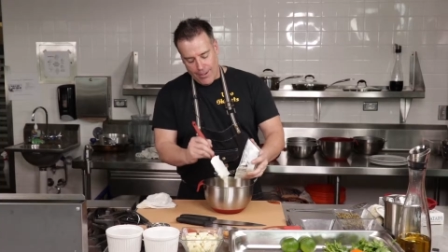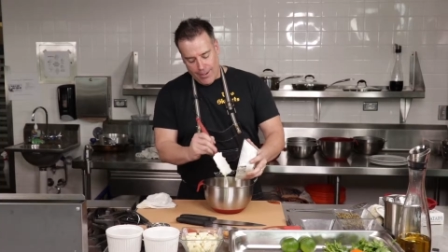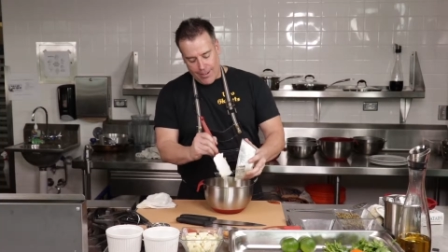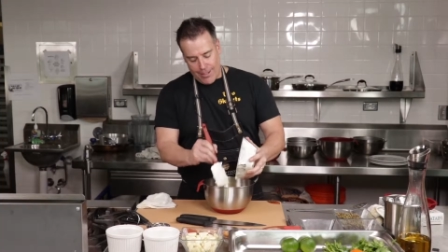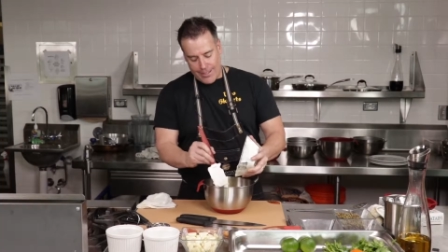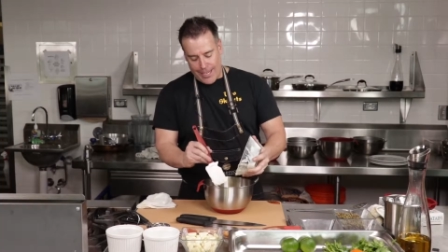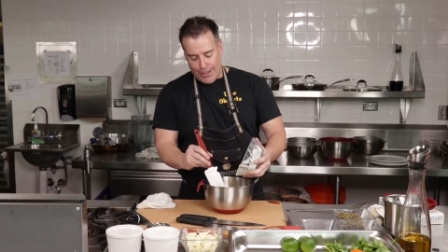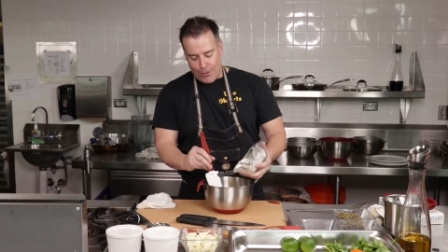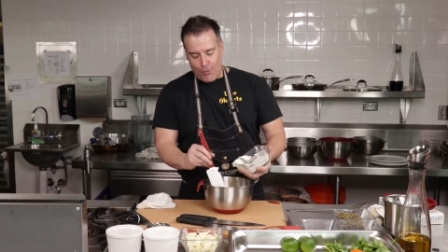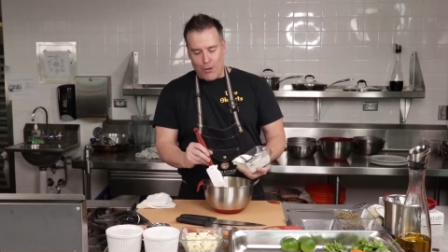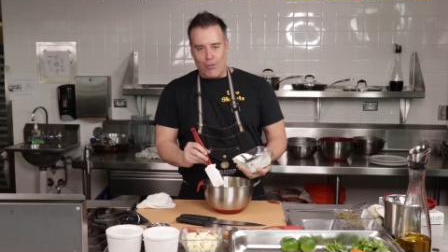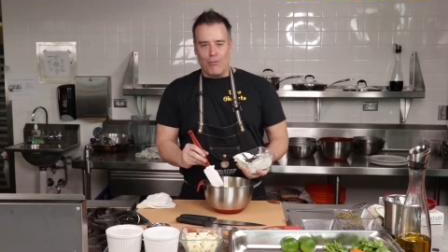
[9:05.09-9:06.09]
because I
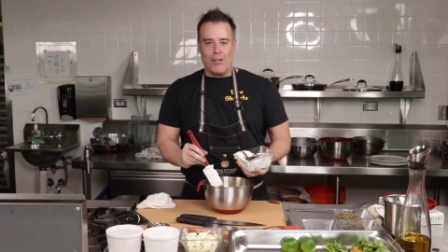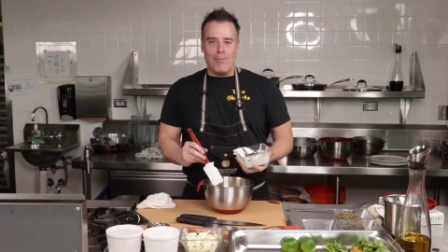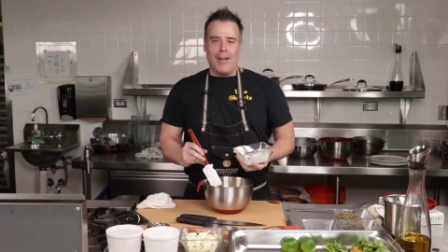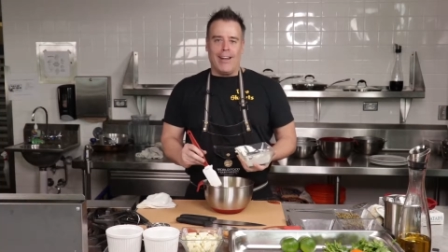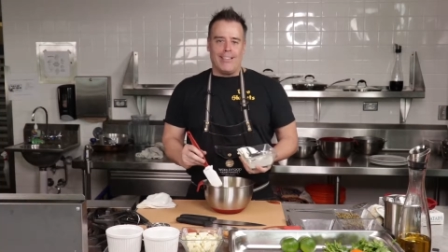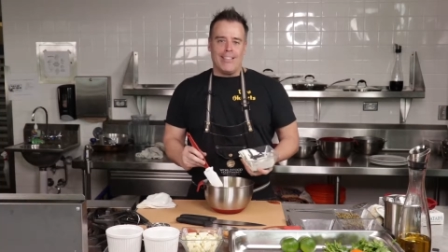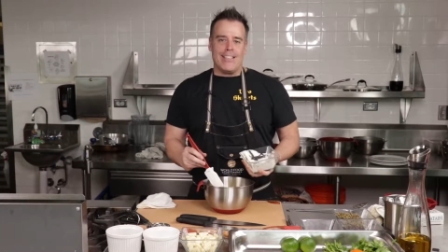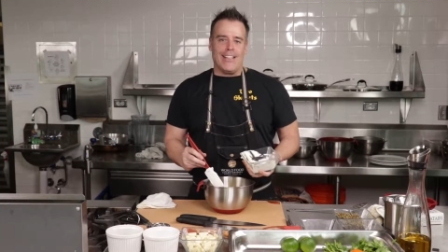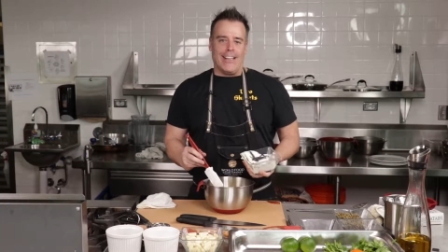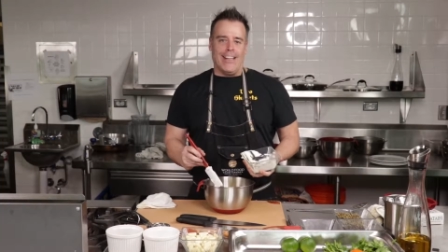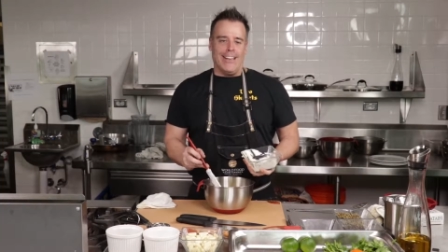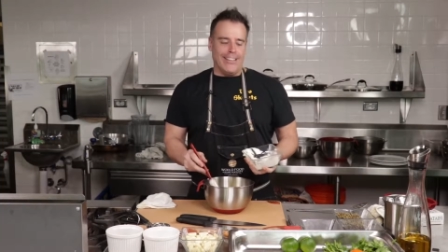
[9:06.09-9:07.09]
don't want to remake this
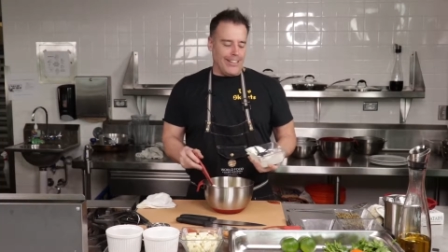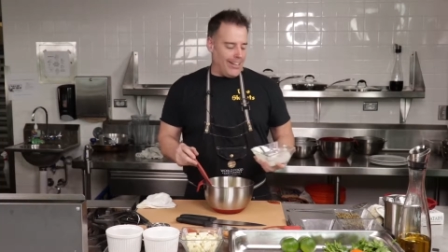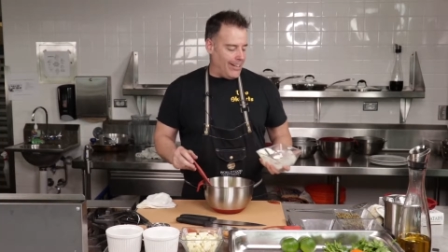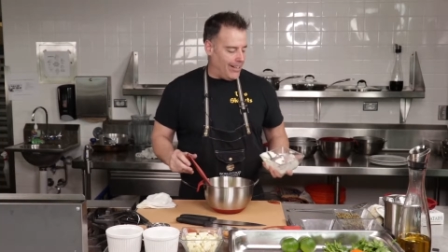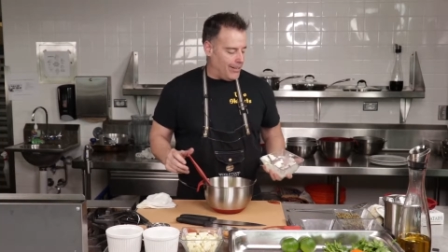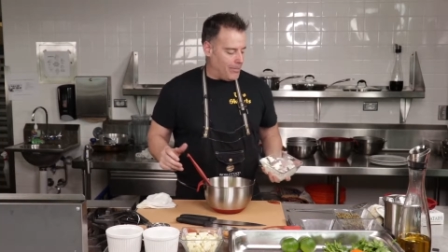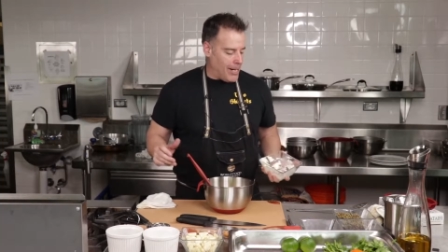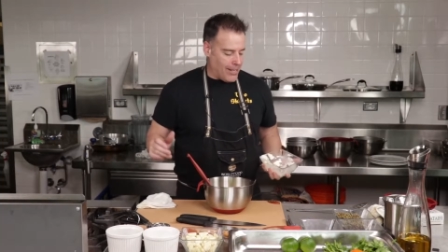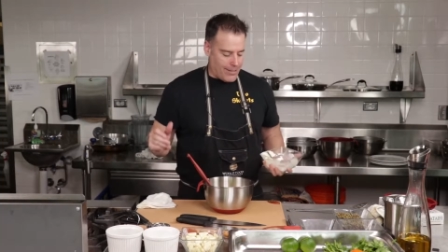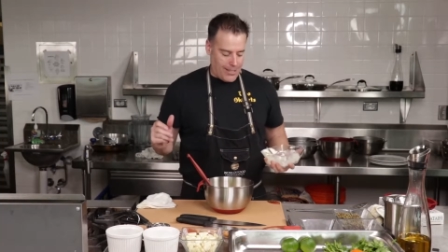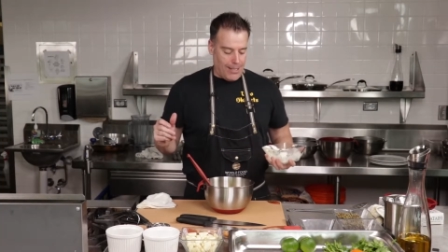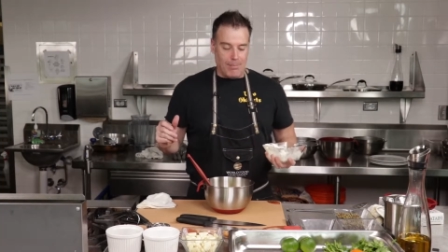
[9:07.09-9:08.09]
again in
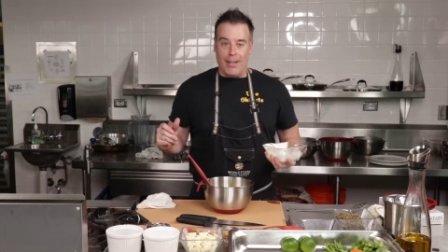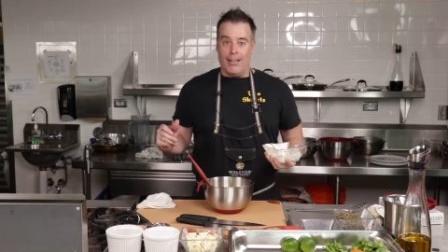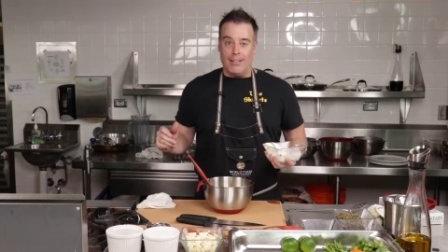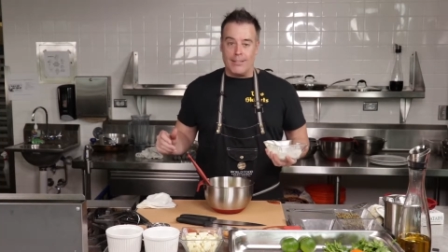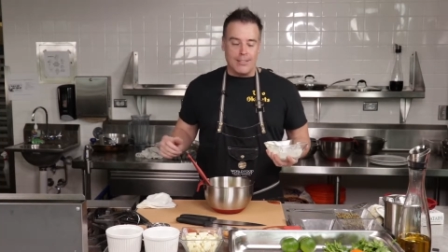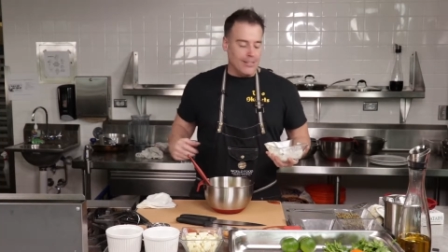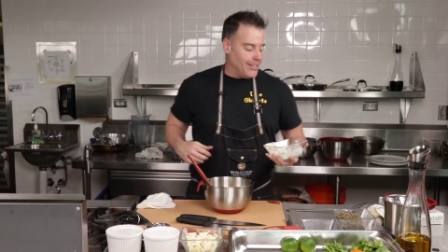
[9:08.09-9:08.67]
about 10 minutes.